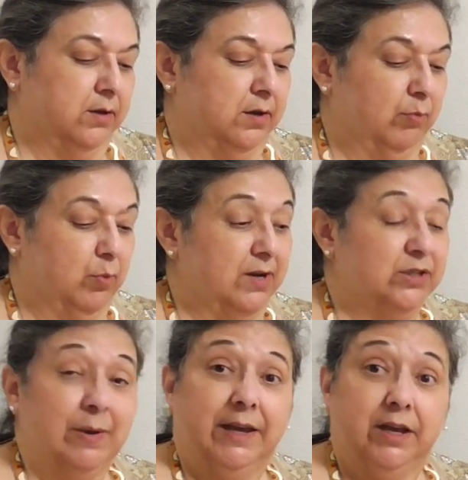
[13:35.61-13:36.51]
Number 1,
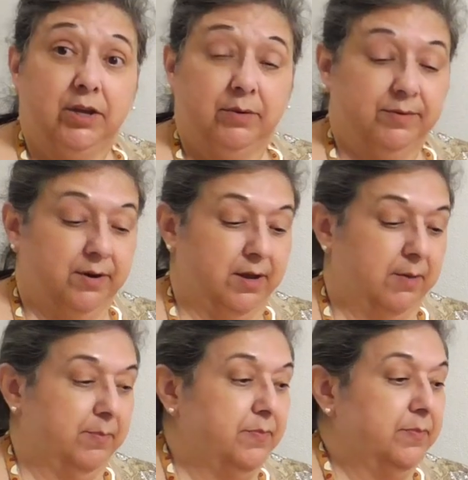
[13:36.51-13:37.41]
so I could use it
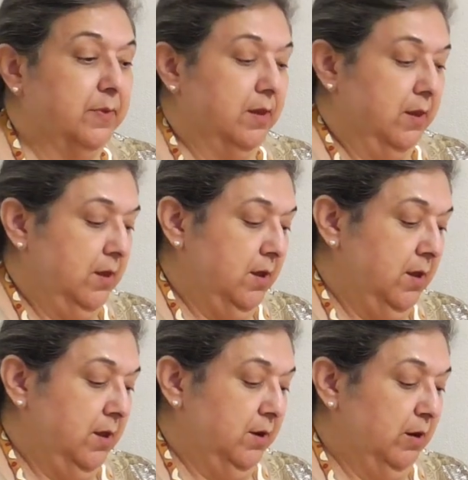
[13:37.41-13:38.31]
up.
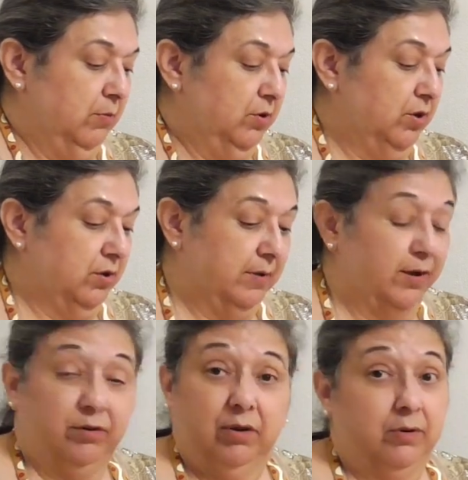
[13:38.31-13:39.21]
Number 2, I
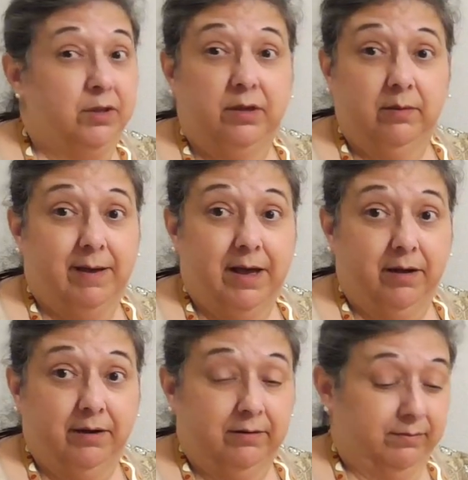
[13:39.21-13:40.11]
don't know anything about
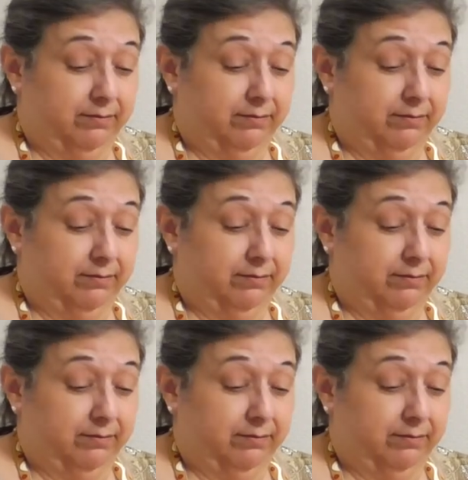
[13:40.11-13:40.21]
it.